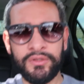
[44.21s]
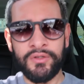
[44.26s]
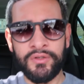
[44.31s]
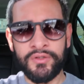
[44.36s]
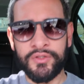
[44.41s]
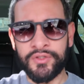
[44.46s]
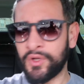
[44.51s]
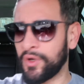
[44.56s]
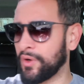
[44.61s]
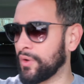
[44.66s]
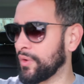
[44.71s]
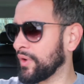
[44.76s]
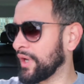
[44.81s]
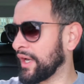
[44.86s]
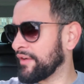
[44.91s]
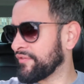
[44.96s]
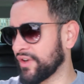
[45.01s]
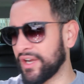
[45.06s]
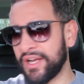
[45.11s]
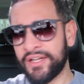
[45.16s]
So
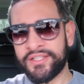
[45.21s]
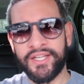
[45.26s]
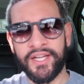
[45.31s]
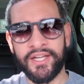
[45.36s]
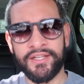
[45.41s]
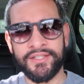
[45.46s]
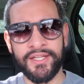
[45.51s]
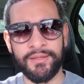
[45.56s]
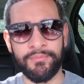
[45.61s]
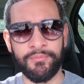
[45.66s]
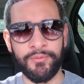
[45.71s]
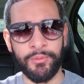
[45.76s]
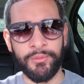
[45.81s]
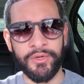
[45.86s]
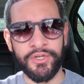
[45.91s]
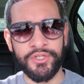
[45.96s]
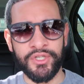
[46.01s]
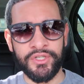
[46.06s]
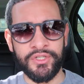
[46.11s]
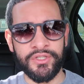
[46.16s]
I forgot to ask him
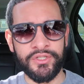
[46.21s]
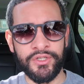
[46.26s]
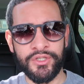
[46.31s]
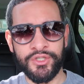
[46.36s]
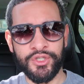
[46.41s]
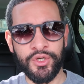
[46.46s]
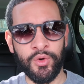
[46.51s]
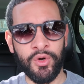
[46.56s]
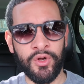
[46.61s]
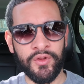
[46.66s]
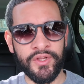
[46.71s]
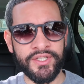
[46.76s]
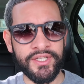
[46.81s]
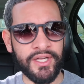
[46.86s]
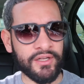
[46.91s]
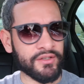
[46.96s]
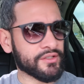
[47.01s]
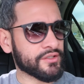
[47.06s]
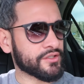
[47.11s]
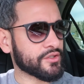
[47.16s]
permission to show all these
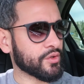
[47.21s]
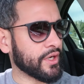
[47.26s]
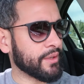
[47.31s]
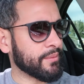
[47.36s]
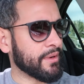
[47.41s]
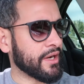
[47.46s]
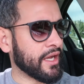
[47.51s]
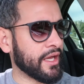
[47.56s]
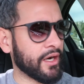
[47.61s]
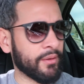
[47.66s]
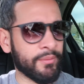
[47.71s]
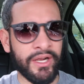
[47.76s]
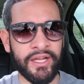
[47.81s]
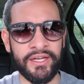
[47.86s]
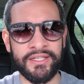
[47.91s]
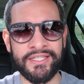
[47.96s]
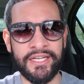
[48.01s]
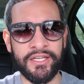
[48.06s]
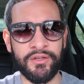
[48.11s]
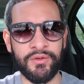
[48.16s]
houses, so I'm not going to
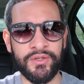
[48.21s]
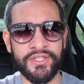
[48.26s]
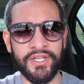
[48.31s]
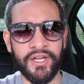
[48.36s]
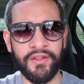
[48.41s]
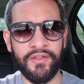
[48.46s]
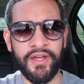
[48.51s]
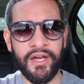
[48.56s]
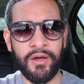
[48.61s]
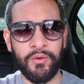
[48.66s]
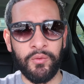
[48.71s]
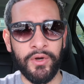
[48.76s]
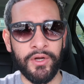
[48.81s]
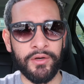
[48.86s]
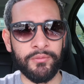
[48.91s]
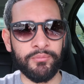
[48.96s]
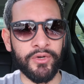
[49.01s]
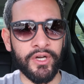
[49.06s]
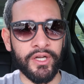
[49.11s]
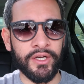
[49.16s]
take you inside that
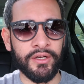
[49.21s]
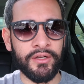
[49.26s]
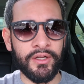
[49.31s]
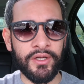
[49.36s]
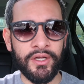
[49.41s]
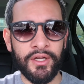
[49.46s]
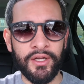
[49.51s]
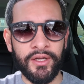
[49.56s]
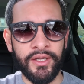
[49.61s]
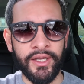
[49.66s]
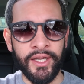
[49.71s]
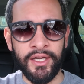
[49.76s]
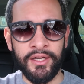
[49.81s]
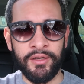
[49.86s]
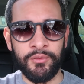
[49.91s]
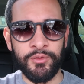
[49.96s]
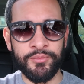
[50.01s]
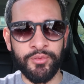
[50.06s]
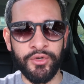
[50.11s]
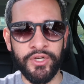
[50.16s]
one, but yeah,
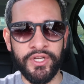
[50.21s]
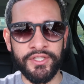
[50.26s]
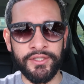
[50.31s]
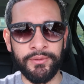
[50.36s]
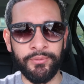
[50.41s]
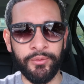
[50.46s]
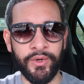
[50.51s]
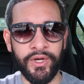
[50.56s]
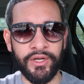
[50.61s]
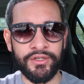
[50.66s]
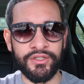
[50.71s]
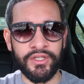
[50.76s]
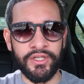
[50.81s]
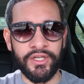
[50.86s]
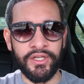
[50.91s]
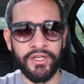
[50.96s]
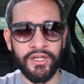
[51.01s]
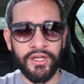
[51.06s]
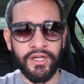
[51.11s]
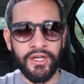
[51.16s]
it was pretty simple
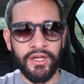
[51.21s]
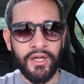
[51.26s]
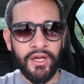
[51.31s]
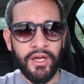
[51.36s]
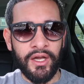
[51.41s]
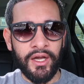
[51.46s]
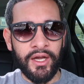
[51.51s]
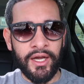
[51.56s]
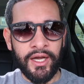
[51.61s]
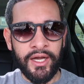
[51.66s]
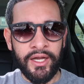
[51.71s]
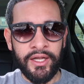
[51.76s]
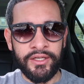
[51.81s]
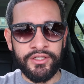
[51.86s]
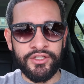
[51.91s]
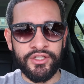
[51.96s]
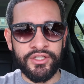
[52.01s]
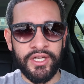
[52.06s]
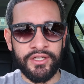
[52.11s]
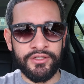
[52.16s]
actually. I
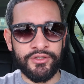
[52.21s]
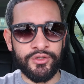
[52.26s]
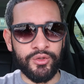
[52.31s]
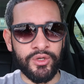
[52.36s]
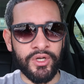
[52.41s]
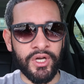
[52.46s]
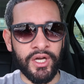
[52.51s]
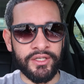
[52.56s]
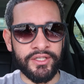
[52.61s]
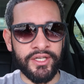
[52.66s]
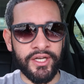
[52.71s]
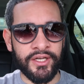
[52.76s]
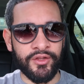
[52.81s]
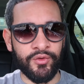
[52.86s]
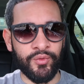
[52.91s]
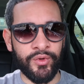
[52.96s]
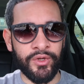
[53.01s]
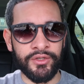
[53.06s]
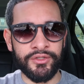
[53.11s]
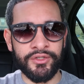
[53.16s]
just had to contact
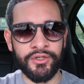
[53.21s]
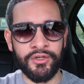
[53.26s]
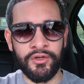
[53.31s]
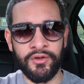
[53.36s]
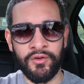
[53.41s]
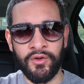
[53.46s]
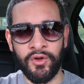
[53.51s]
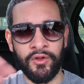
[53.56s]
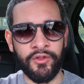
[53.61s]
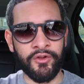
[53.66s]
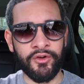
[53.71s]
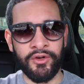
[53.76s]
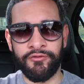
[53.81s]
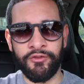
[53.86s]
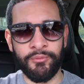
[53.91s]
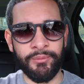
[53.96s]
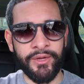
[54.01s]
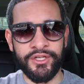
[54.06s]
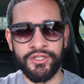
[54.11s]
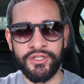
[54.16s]
the realtor, all their
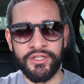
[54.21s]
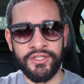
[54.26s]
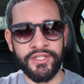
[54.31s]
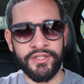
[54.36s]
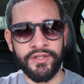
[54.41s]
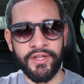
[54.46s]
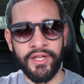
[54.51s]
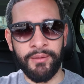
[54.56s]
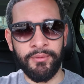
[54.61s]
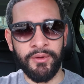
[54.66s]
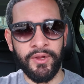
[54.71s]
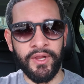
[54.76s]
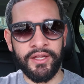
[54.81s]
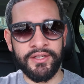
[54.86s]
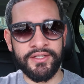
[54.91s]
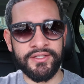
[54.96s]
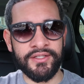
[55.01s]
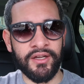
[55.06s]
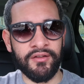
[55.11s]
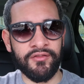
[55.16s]
information's in the
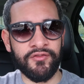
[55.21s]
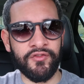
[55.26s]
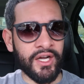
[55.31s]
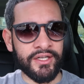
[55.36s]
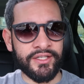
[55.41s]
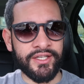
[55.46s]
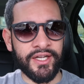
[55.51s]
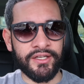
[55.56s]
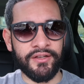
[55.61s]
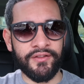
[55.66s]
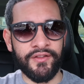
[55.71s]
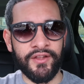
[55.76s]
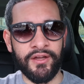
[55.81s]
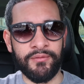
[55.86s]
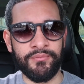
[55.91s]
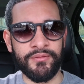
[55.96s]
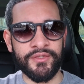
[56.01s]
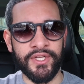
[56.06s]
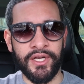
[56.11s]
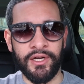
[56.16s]
MLS stuff, contacted
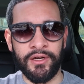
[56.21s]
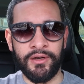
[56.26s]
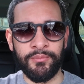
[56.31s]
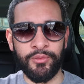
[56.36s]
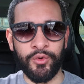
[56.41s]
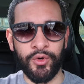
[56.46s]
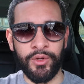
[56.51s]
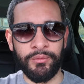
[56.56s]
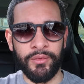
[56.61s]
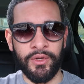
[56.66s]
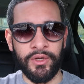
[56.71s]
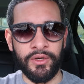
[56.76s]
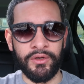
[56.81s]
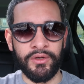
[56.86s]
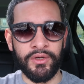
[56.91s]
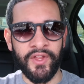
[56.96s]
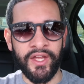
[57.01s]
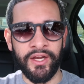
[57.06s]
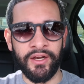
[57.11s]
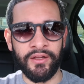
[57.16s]
them, set an
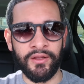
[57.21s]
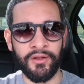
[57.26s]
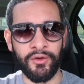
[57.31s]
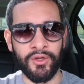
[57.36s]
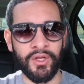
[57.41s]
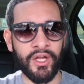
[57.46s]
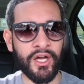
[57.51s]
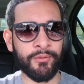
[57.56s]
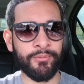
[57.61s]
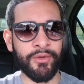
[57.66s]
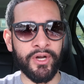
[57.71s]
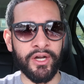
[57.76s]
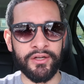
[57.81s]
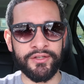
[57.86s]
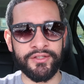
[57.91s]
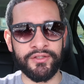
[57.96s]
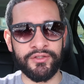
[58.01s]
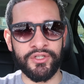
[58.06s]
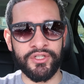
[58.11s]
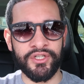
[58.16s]
appointment. They had a little
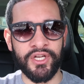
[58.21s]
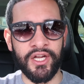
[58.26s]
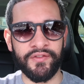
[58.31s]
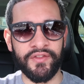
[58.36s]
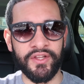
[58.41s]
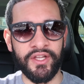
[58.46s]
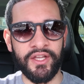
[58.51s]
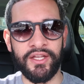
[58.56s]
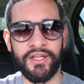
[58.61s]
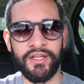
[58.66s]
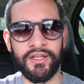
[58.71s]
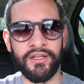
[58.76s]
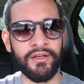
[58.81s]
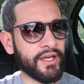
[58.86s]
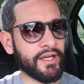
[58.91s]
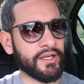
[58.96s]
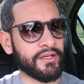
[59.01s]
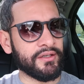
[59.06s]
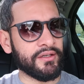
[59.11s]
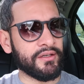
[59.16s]
lockbox, so just got the key
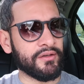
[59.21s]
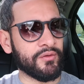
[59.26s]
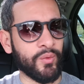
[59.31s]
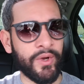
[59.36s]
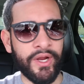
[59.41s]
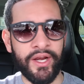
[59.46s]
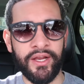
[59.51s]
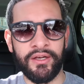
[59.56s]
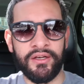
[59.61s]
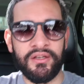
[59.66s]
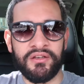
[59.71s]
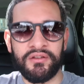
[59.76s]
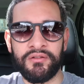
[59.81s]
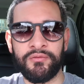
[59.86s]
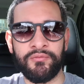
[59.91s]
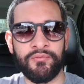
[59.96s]
and went in and